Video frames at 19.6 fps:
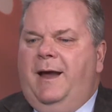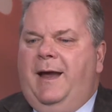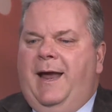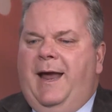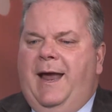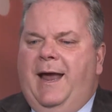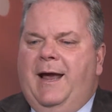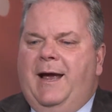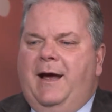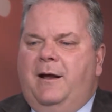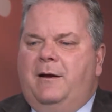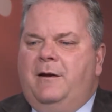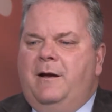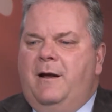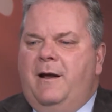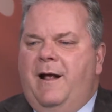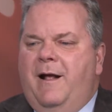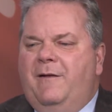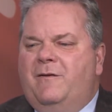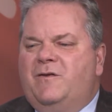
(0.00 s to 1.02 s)
And
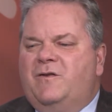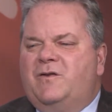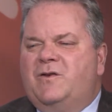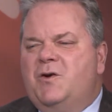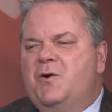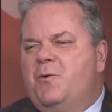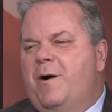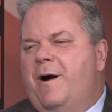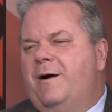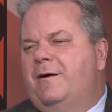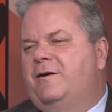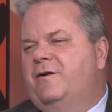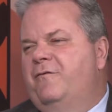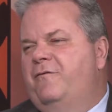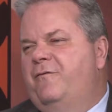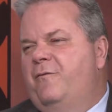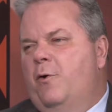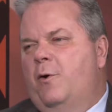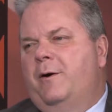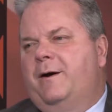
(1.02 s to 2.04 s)
it's too hard to
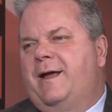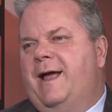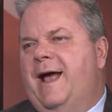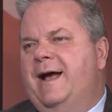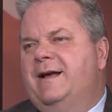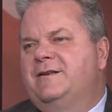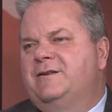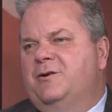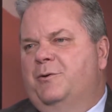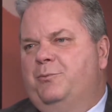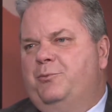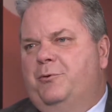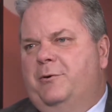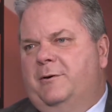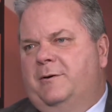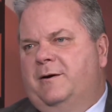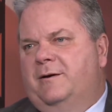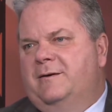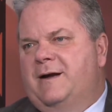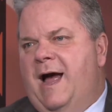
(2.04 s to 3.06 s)
forecast or
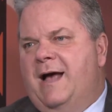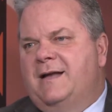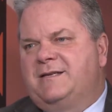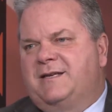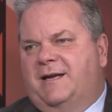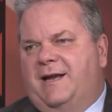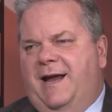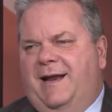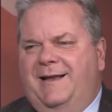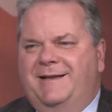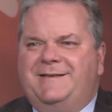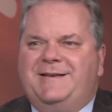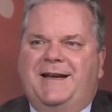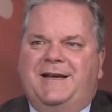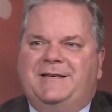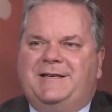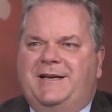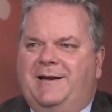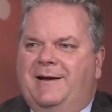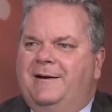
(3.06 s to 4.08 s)
prognosticate. It's
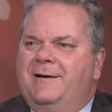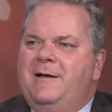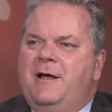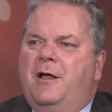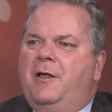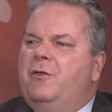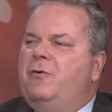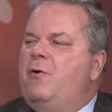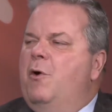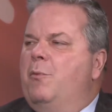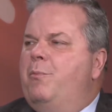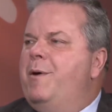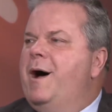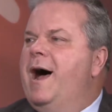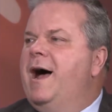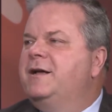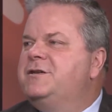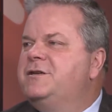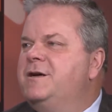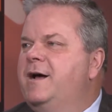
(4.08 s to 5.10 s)
easy to throw
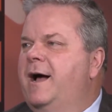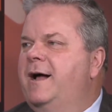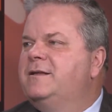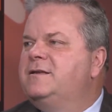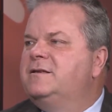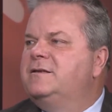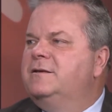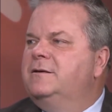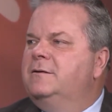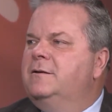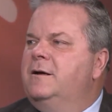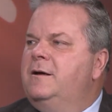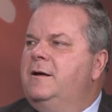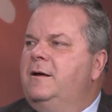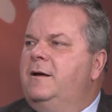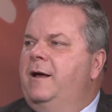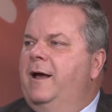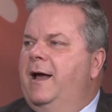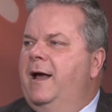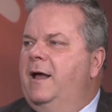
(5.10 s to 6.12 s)
pot shots
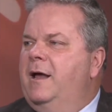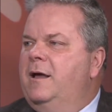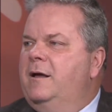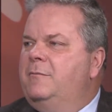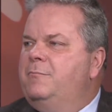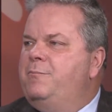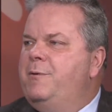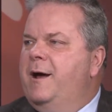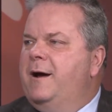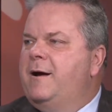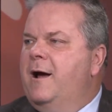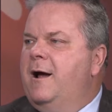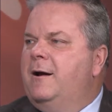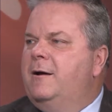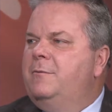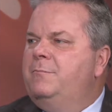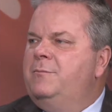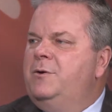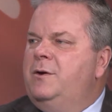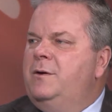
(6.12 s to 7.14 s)
and pick on
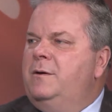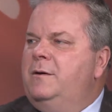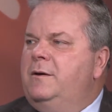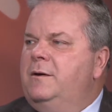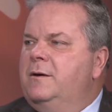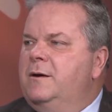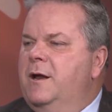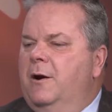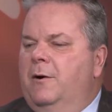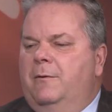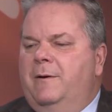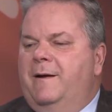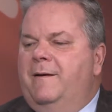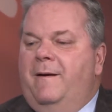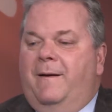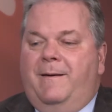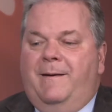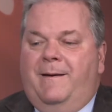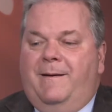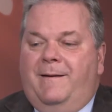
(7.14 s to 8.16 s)
them. You know,
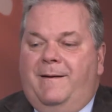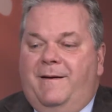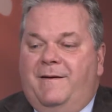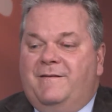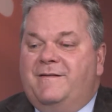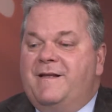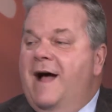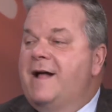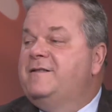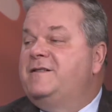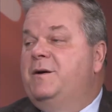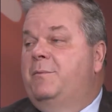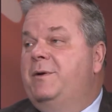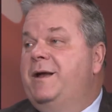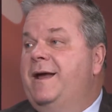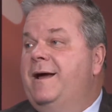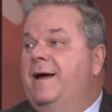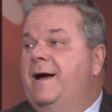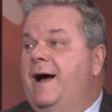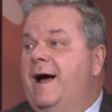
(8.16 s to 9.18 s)
he's not
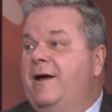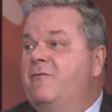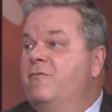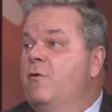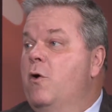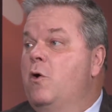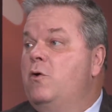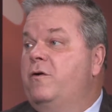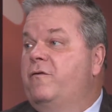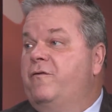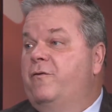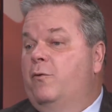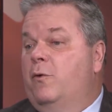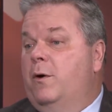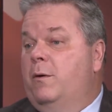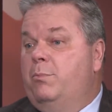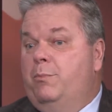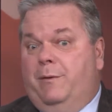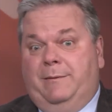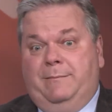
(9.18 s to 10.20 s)
somebody I voted
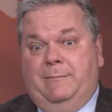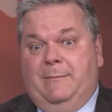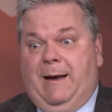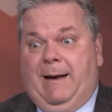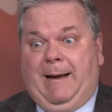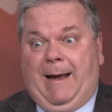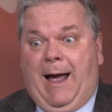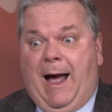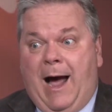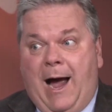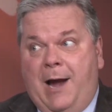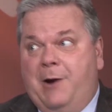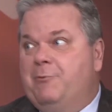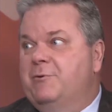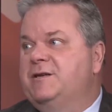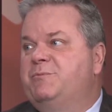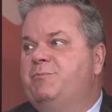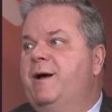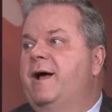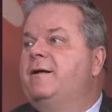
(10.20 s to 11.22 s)
for, but I
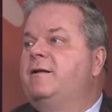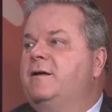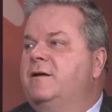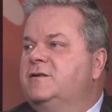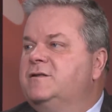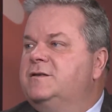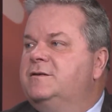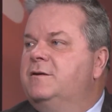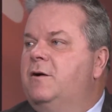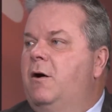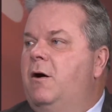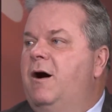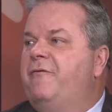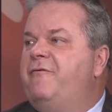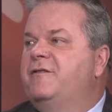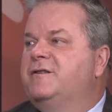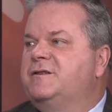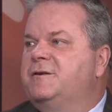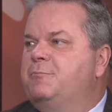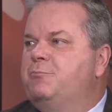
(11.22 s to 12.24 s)
respect his
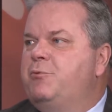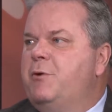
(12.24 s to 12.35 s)
office and